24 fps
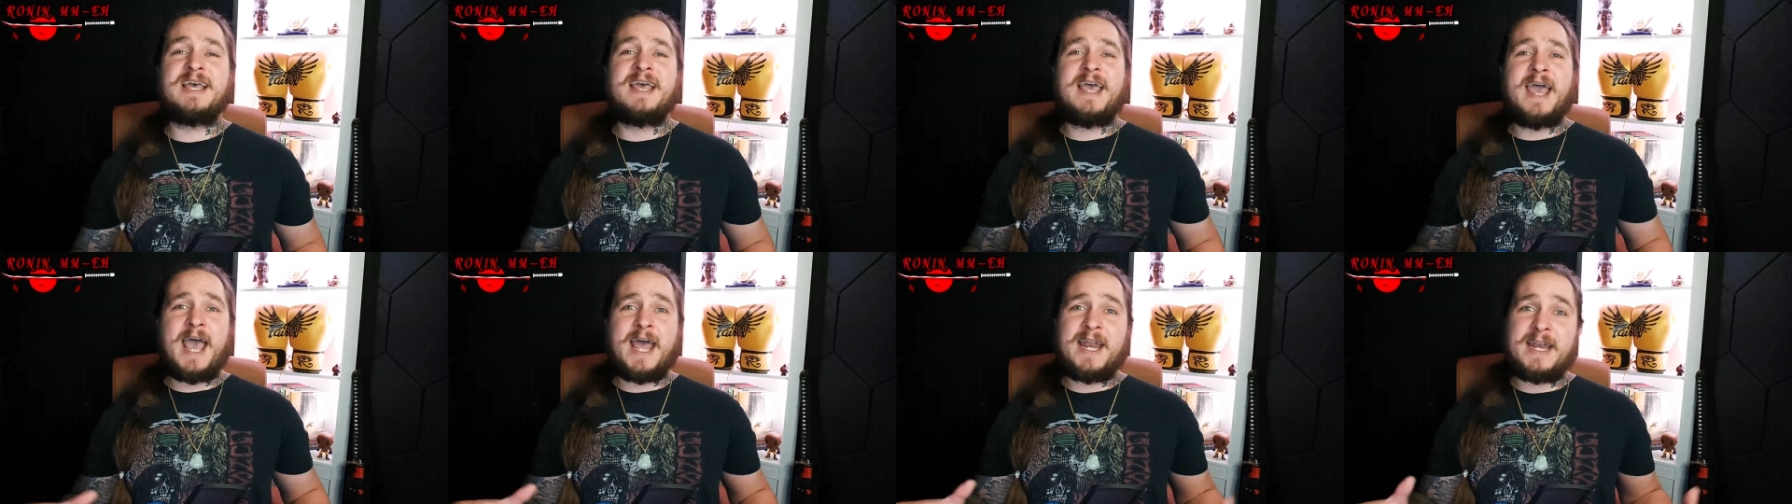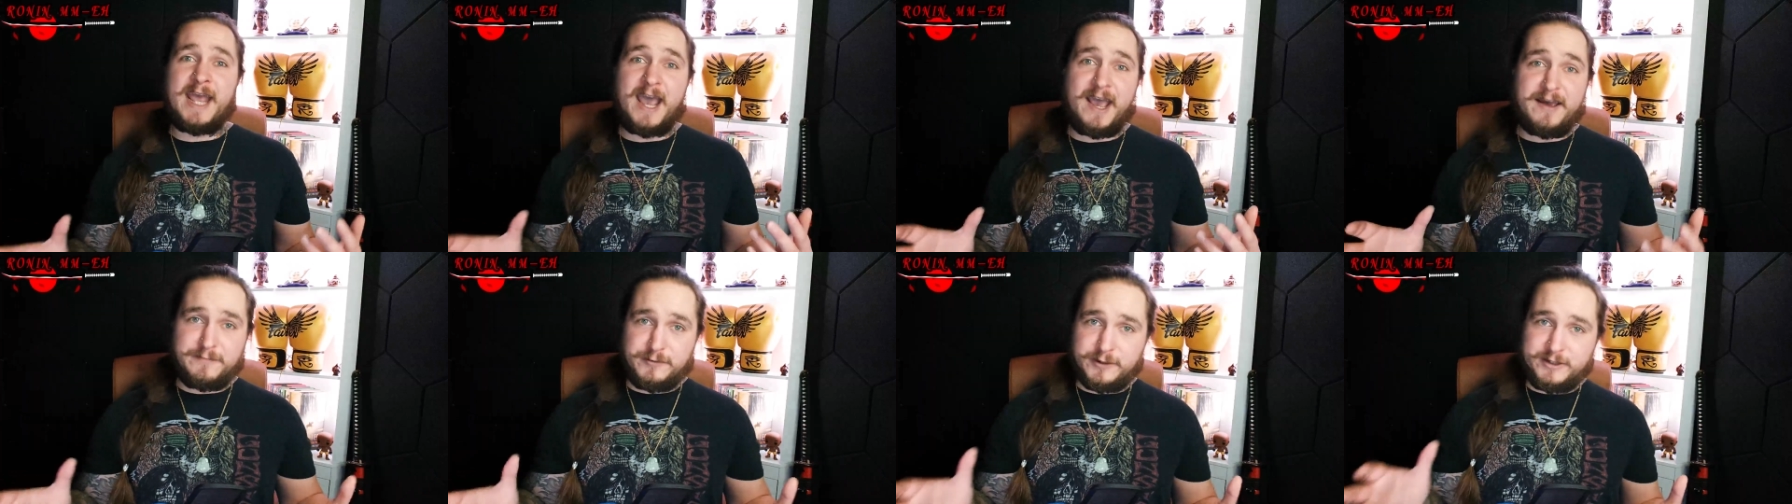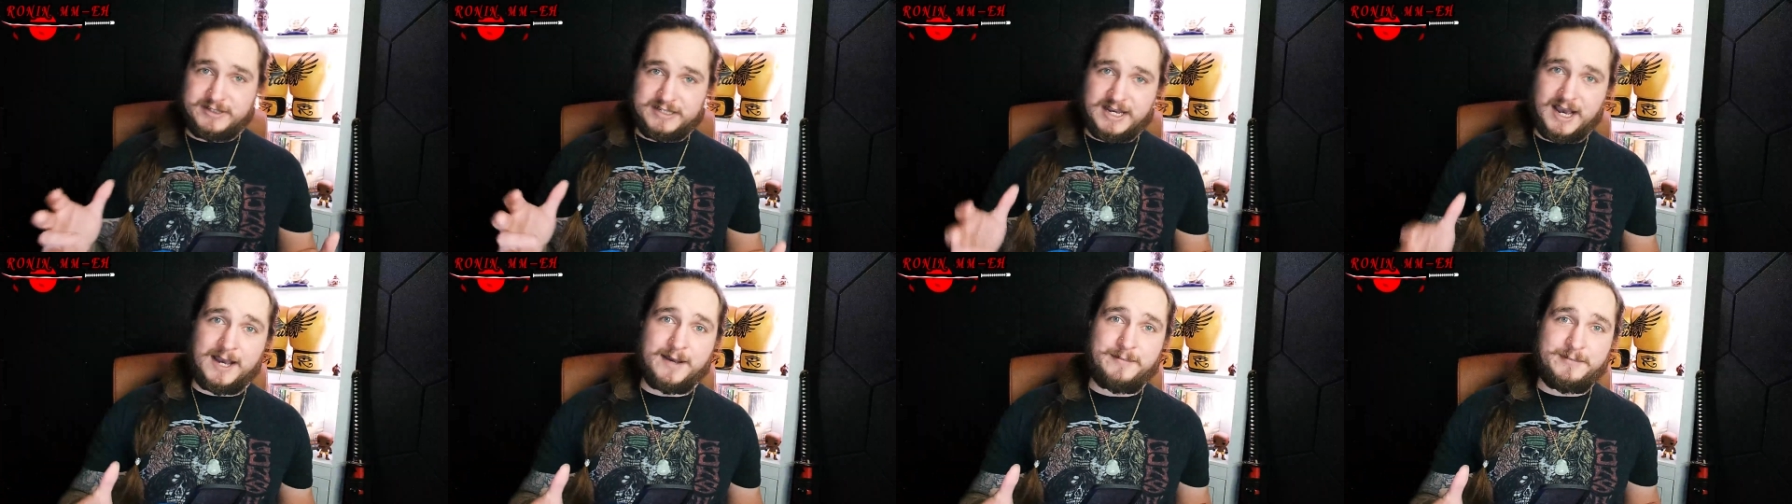And every
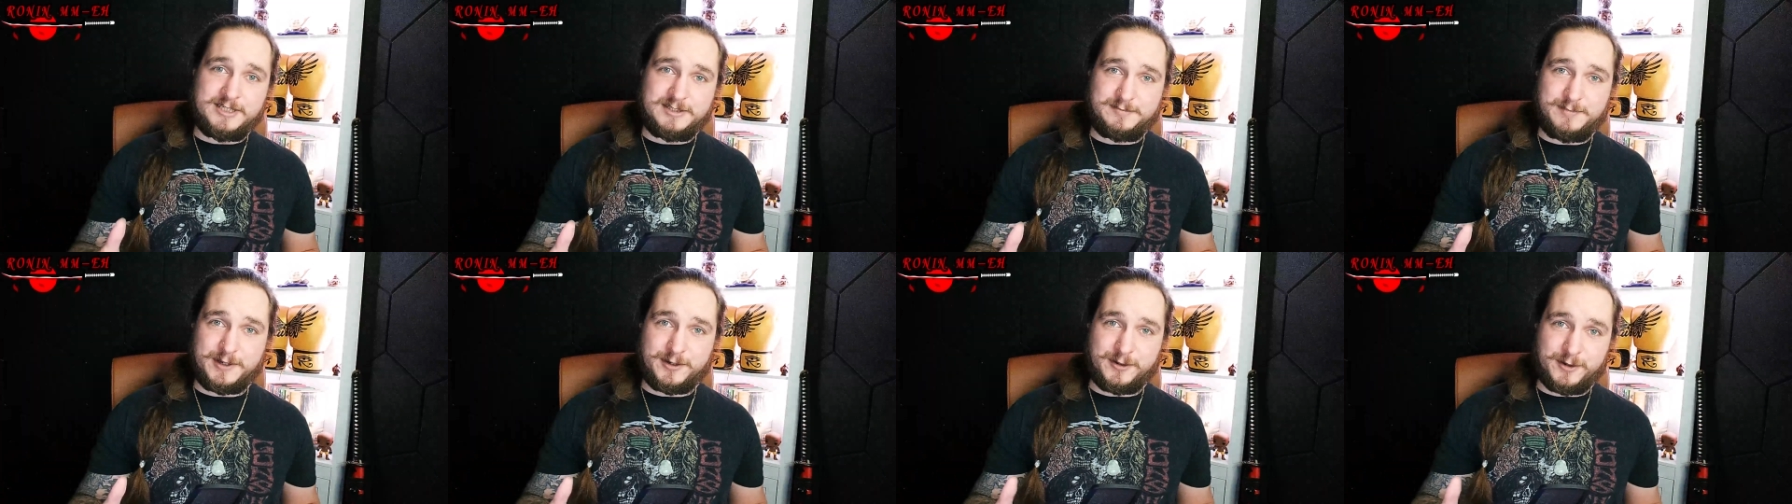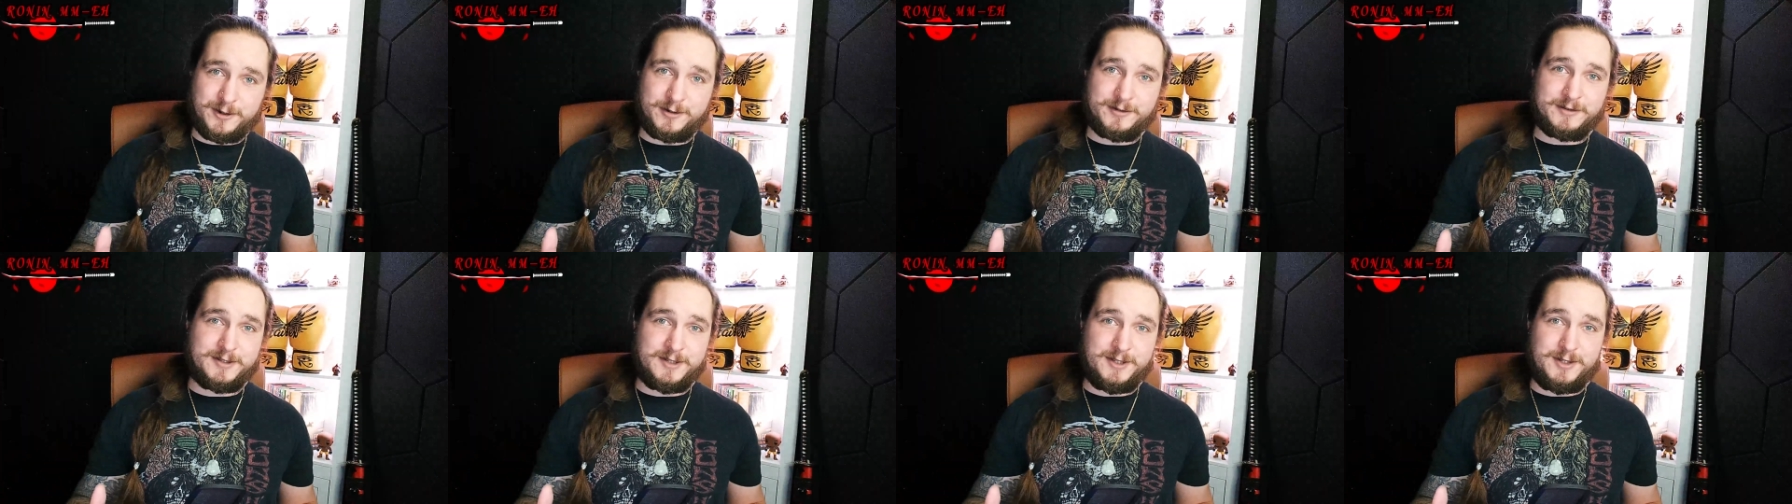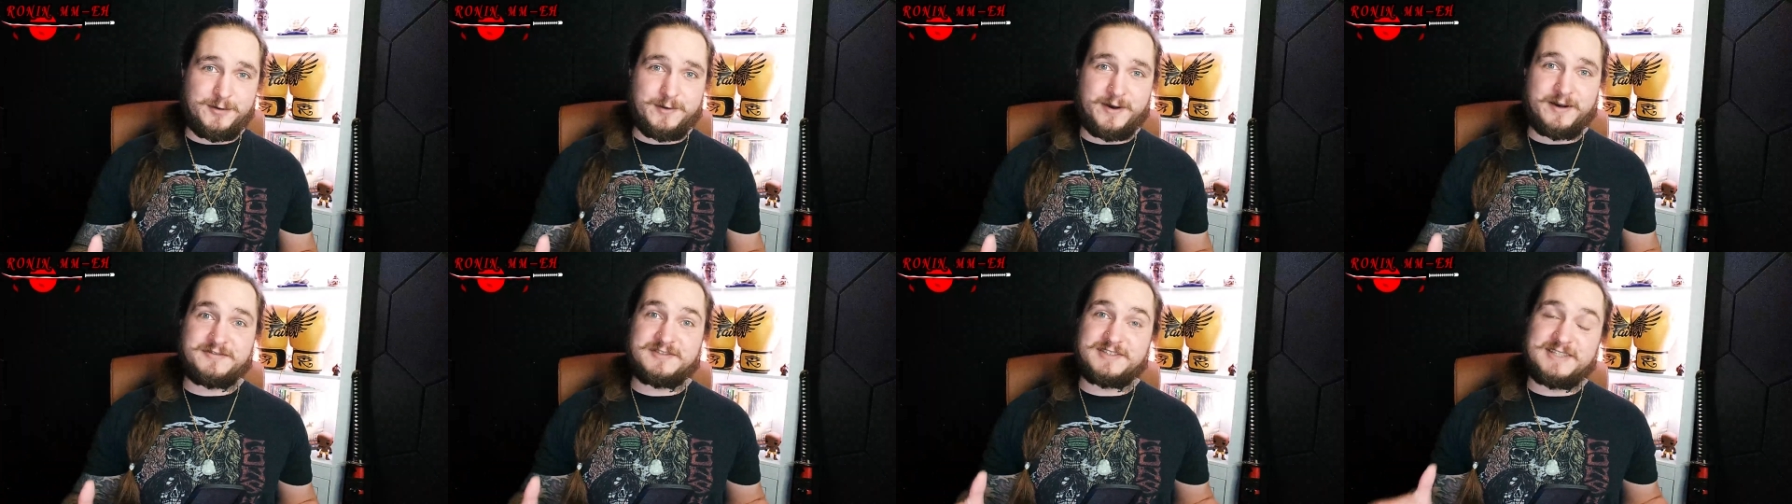time he's been hurt in the
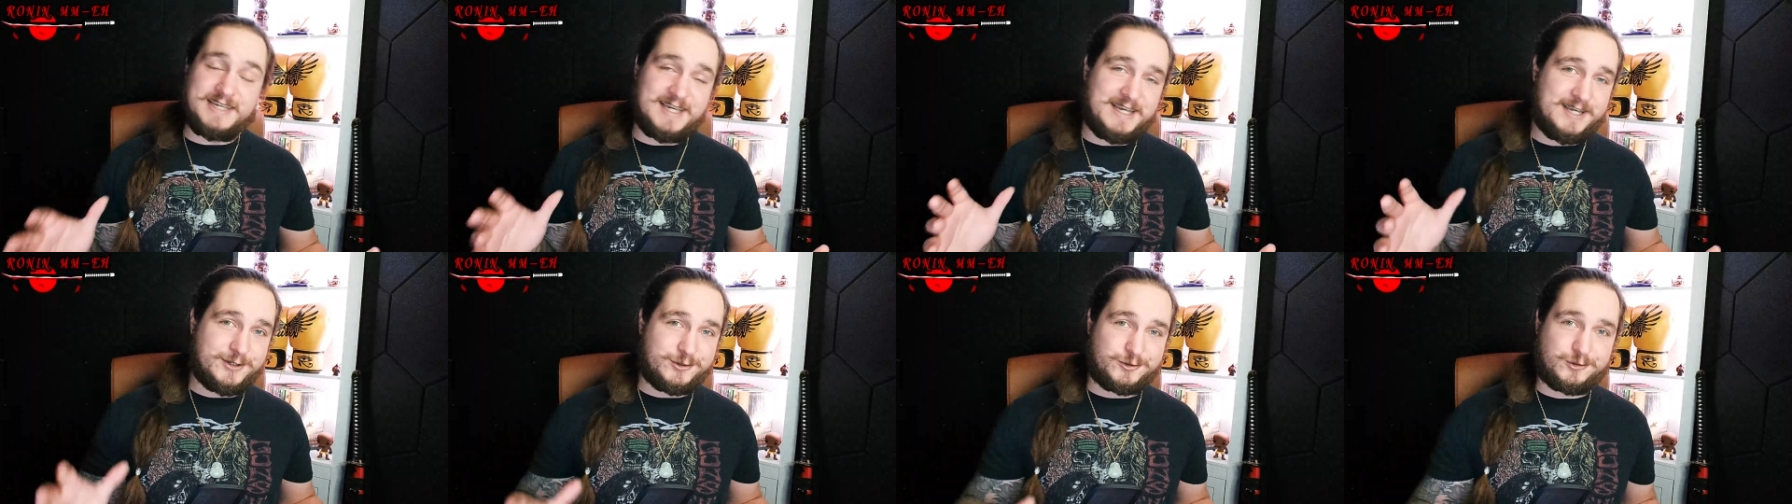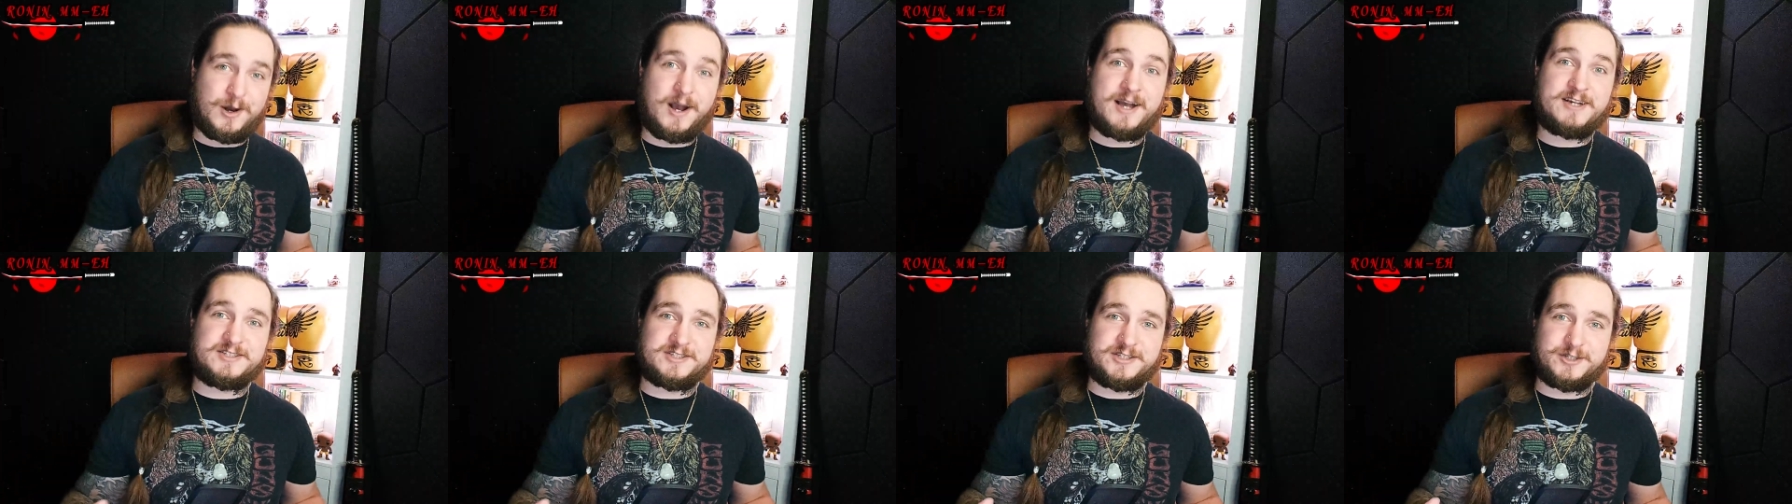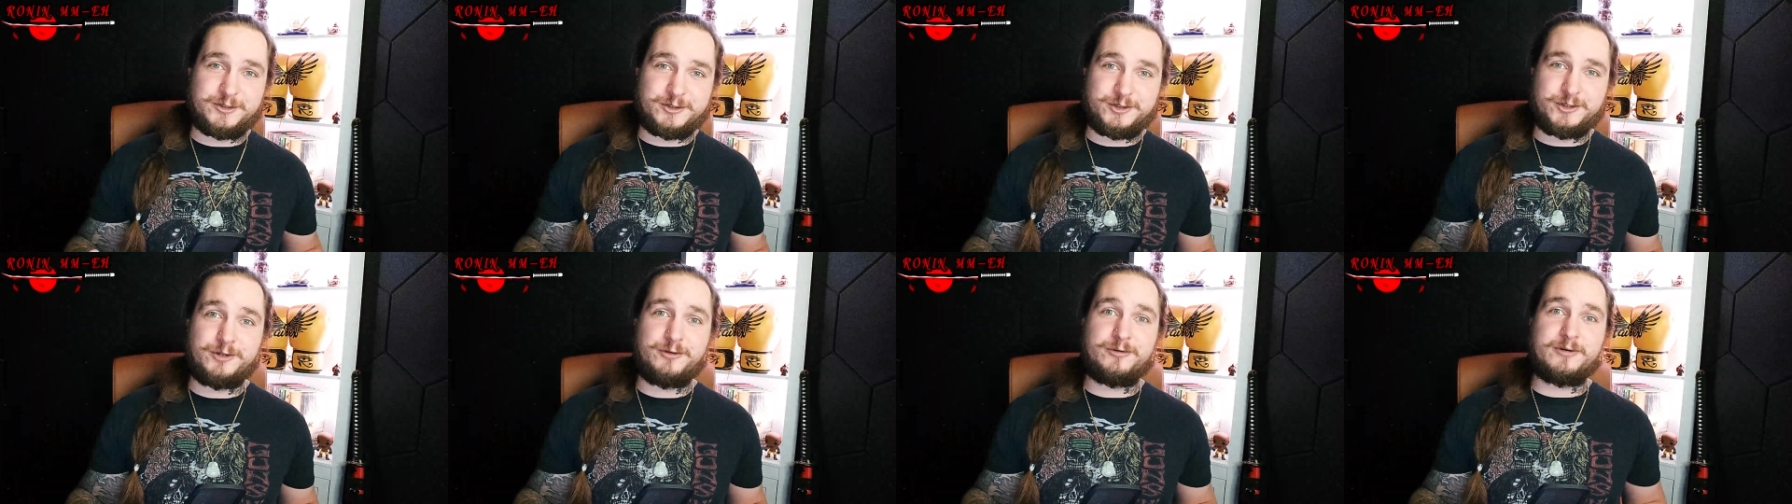UFC, he tries to
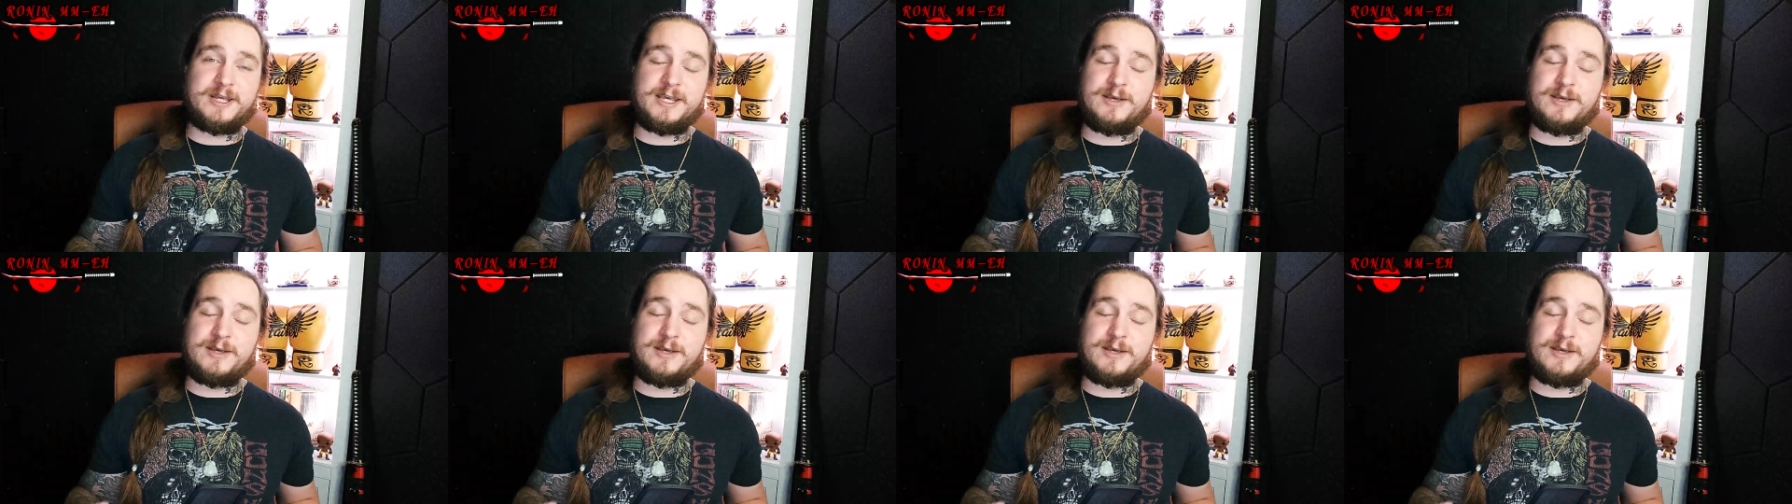shoot.